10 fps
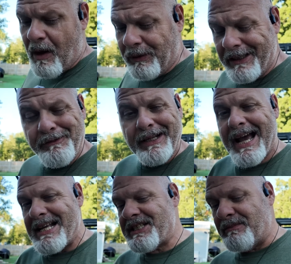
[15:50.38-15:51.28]
I will leave you
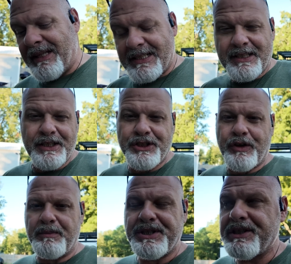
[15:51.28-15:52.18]
guys some links in the
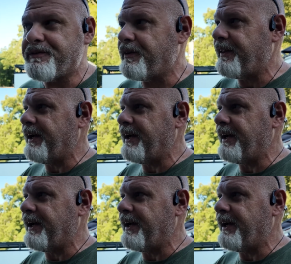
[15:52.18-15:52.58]
descriptions for